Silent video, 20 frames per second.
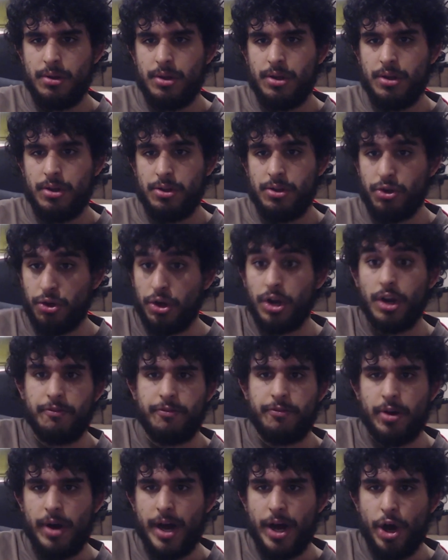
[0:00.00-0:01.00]
you're going to
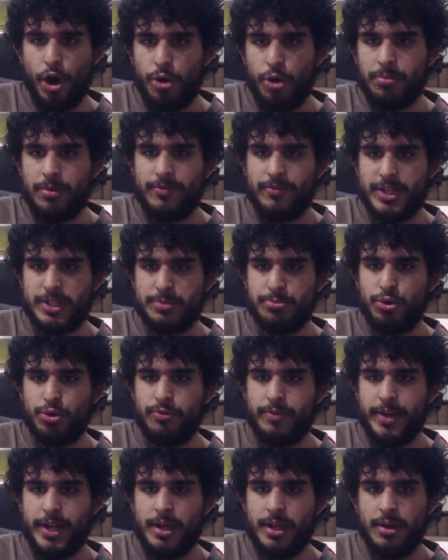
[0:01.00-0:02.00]
feel at home with this
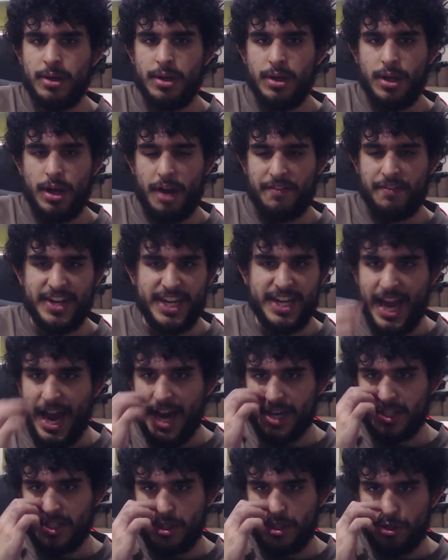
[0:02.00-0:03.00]
movie. I think the
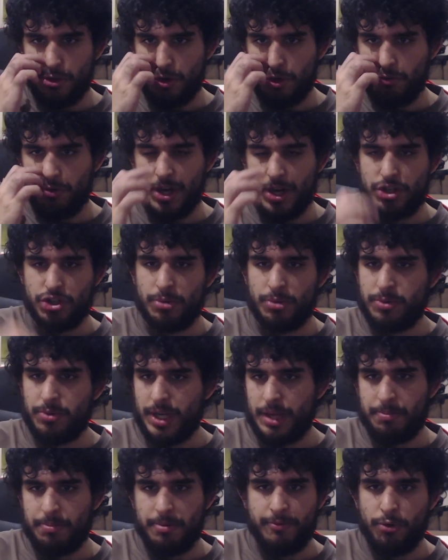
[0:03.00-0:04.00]
actors do a great job with
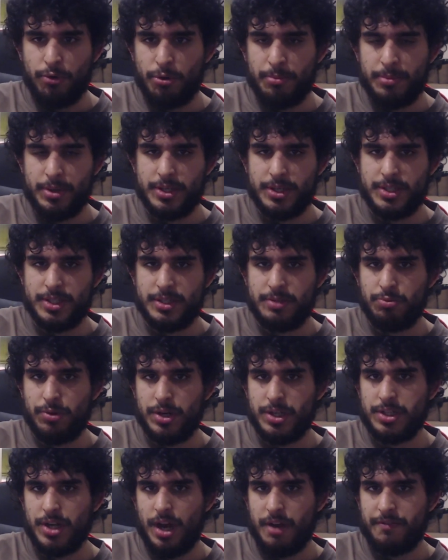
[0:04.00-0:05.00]
their performance,
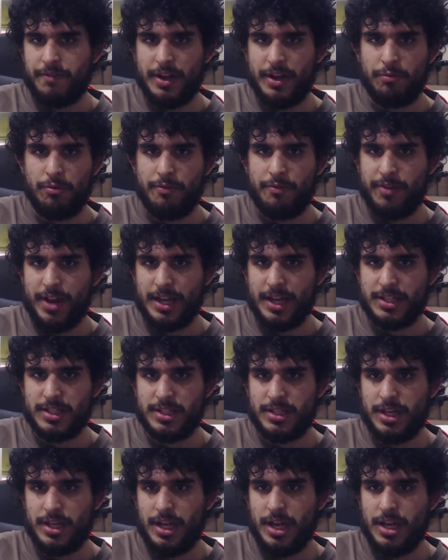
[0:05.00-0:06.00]
which I think reflects
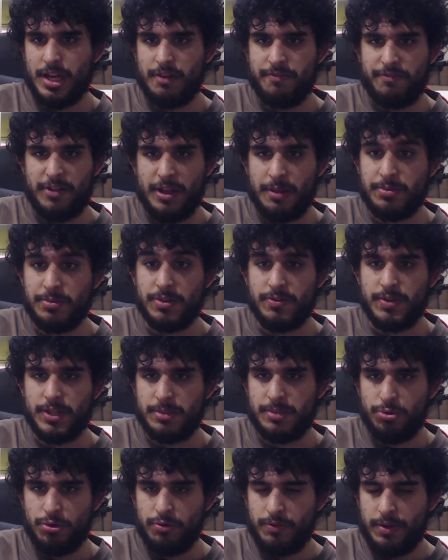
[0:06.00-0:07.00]
the themes of this
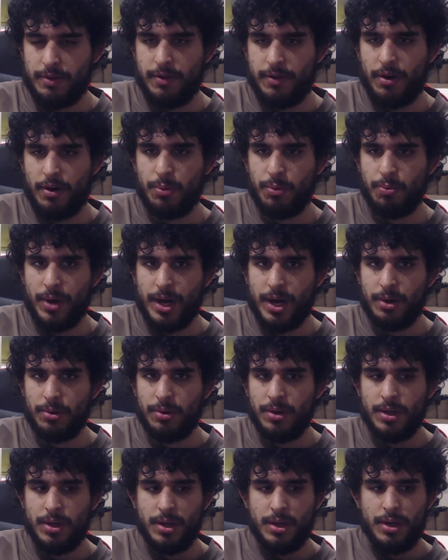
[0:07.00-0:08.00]
movie very well.
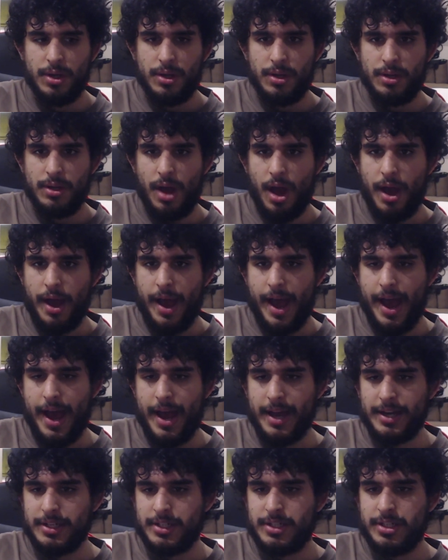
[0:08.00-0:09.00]

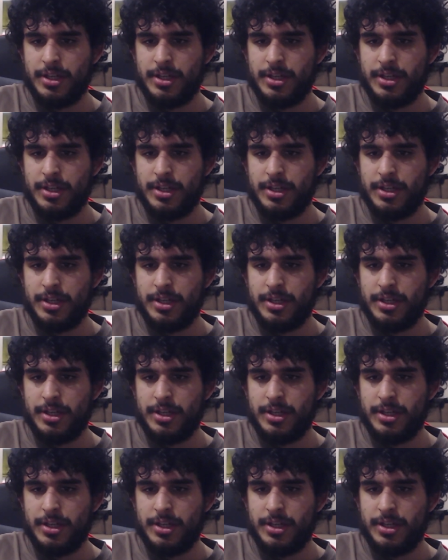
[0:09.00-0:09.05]
And